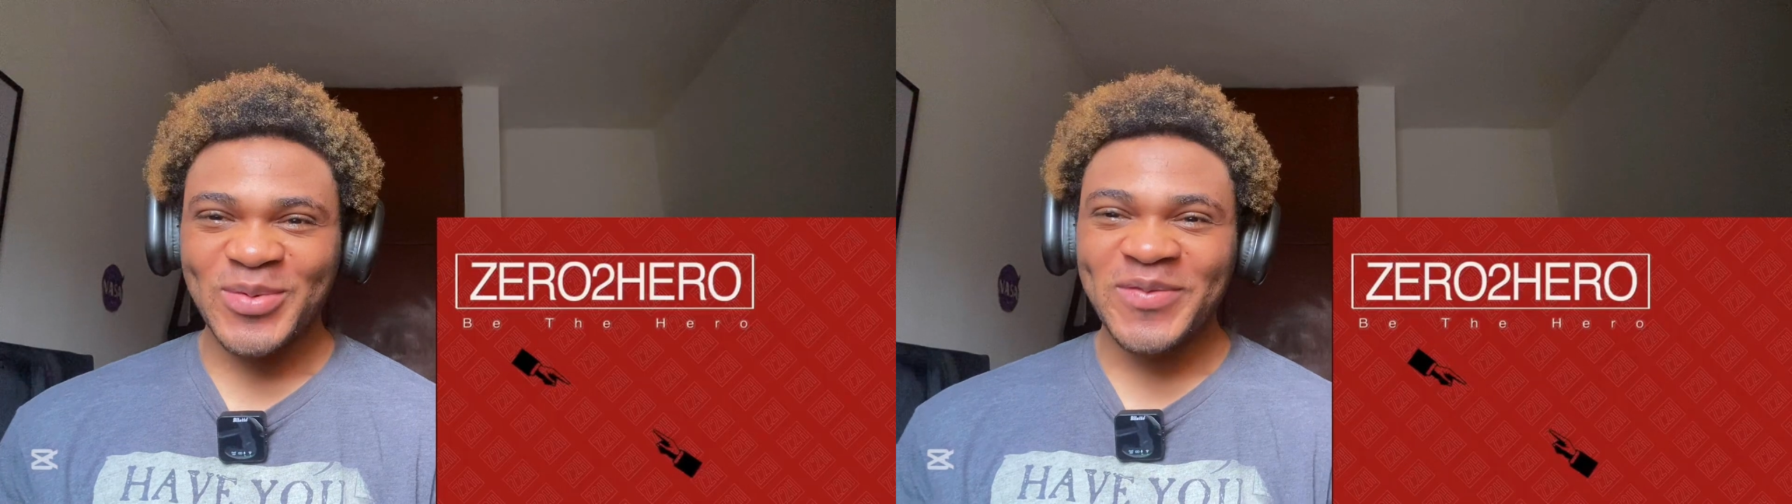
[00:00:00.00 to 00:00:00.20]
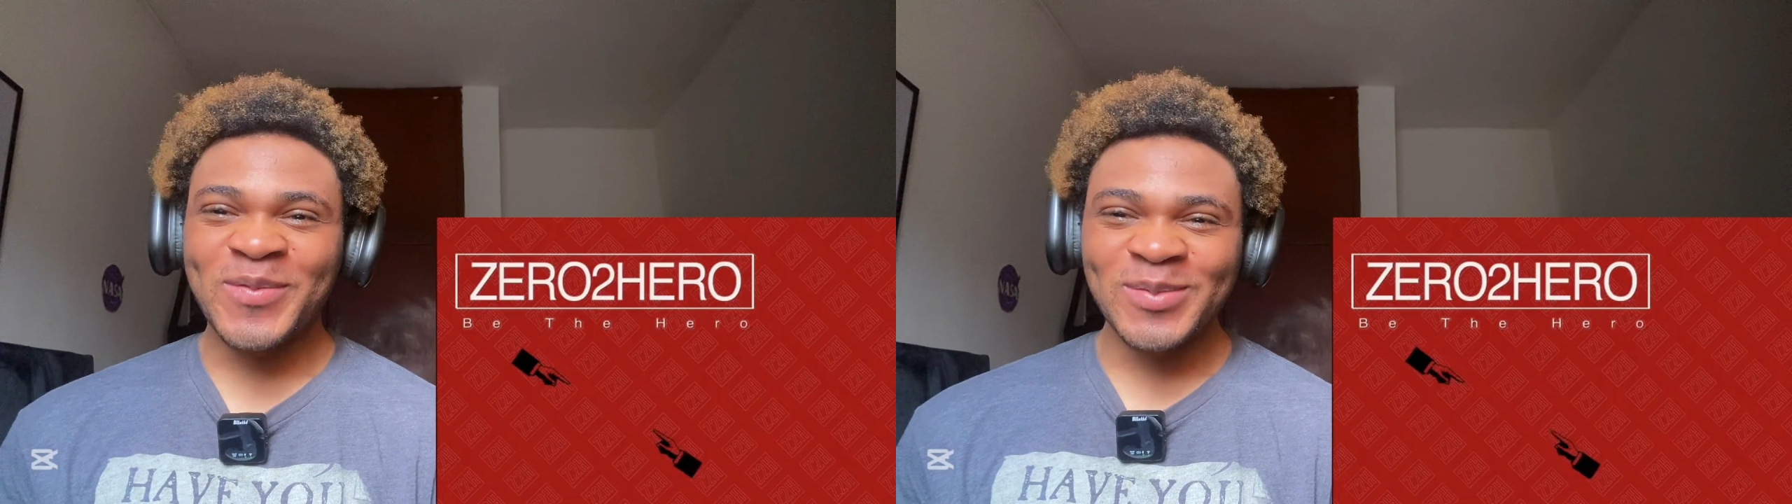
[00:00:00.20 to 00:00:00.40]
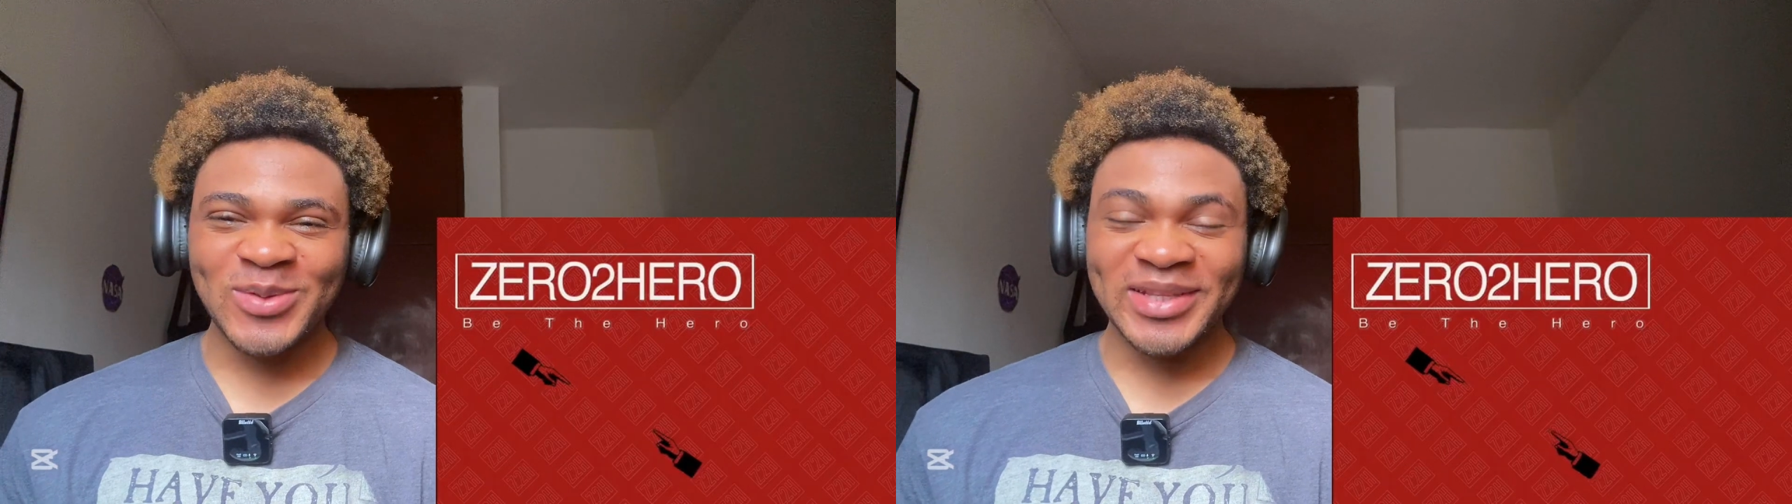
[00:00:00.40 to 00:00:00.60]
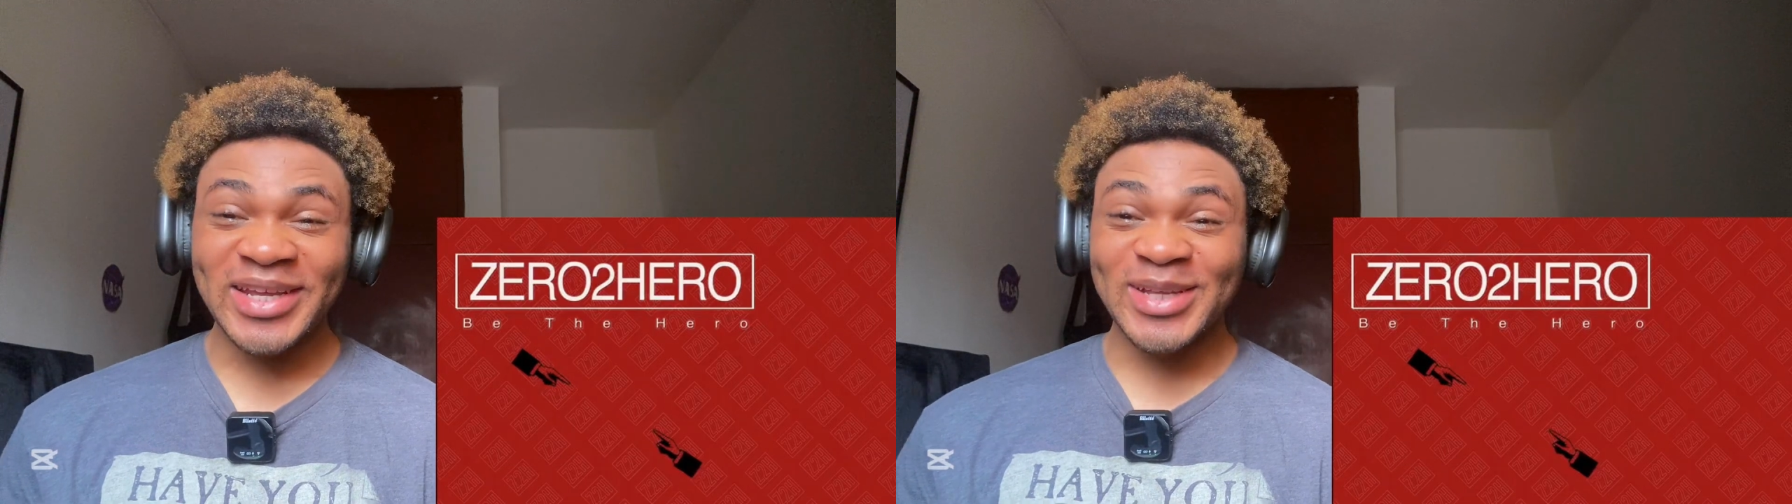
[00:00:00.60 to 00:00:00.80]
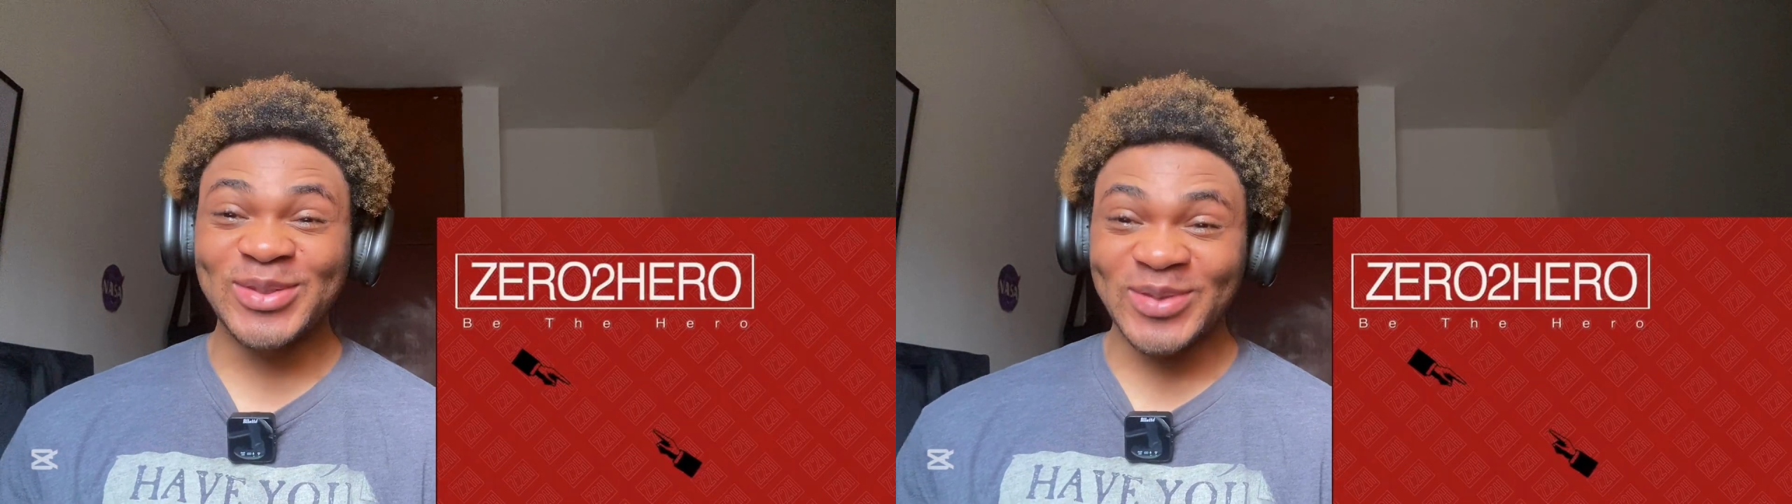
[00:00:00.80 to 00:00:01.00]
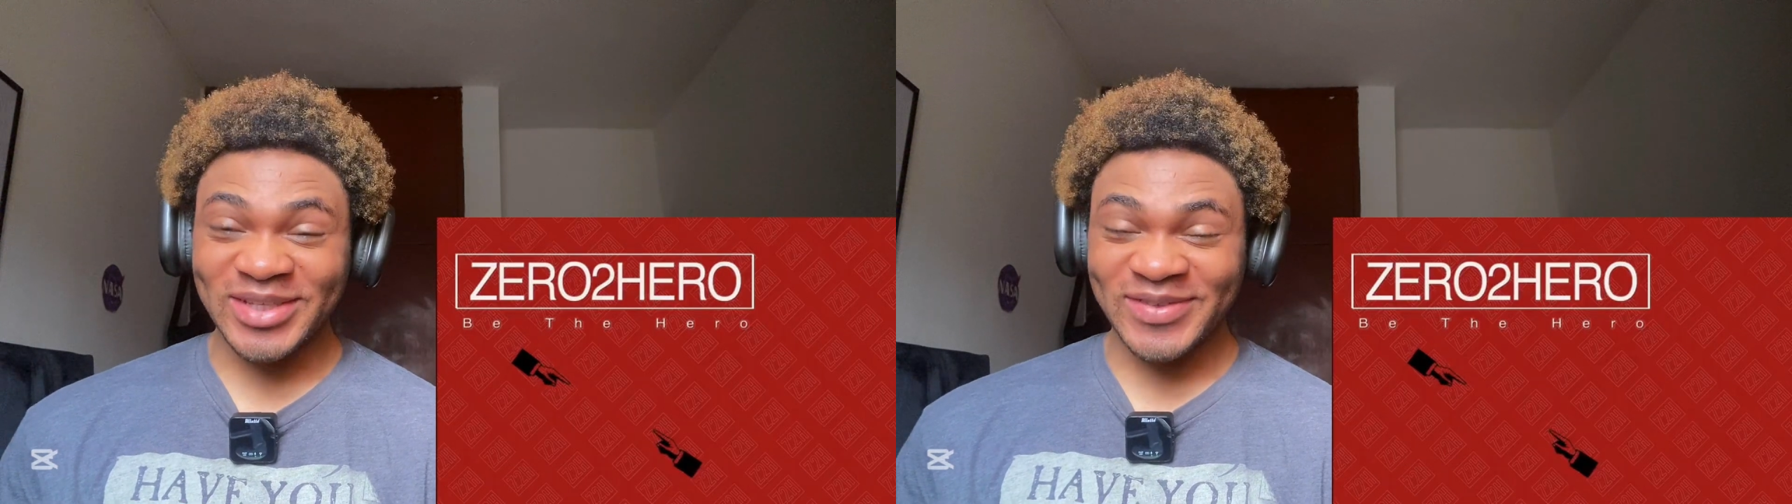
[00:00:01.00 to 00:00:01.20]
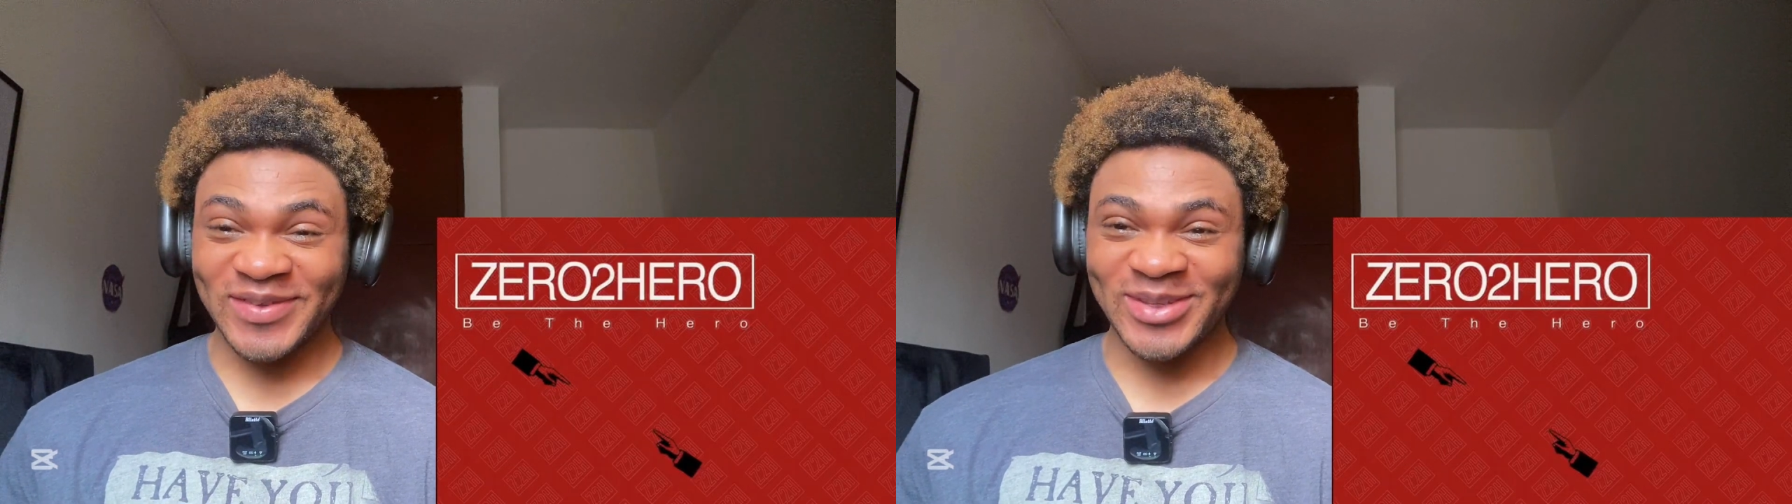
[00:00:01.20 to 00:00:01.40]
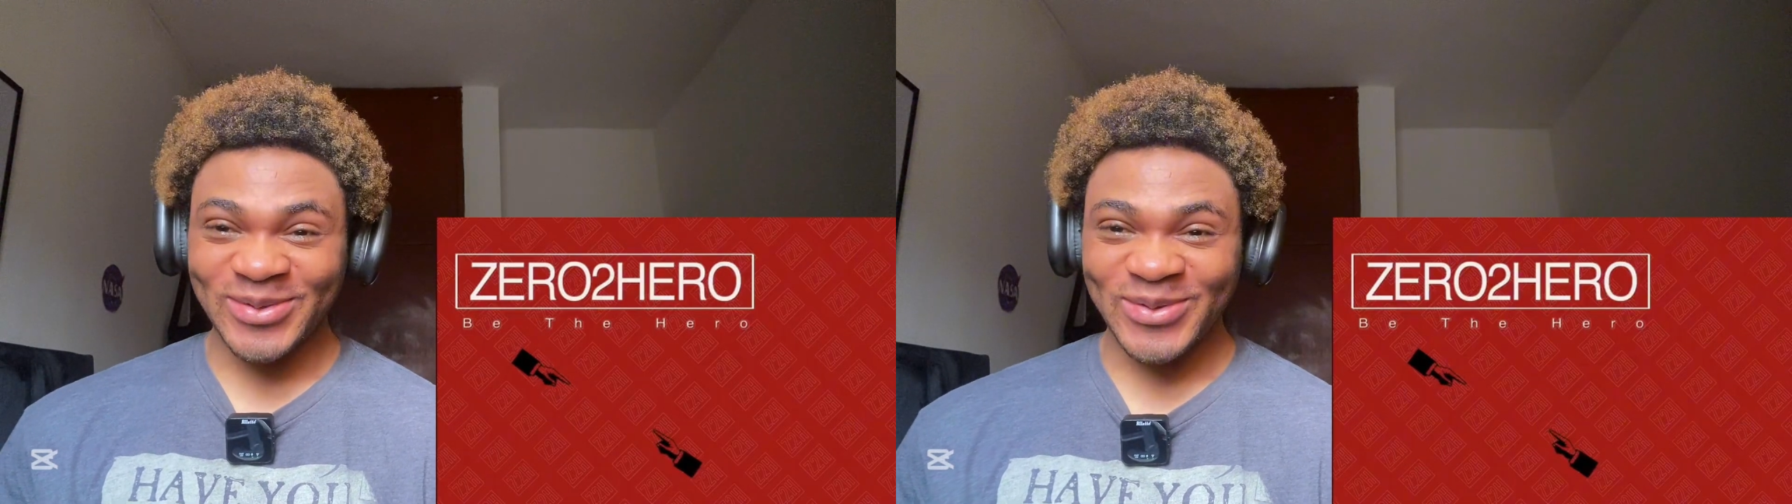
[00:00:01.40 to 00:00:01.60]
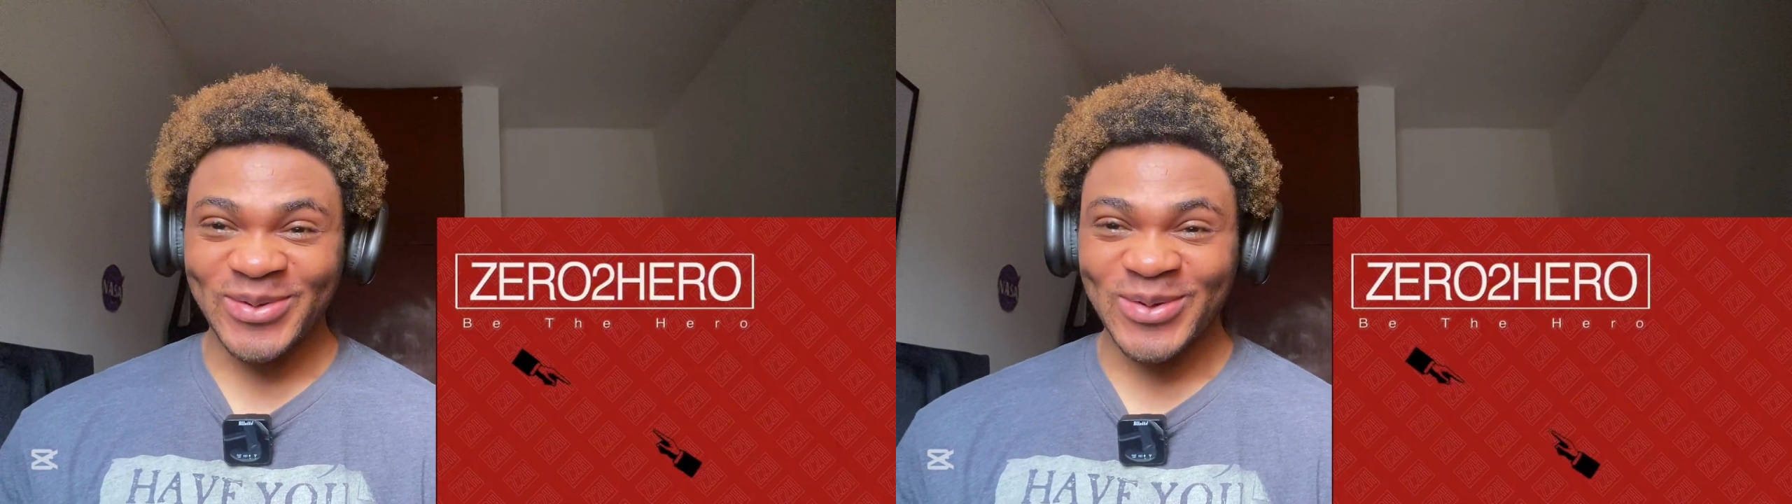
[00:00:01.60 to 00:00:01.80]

we've come to an end to this video.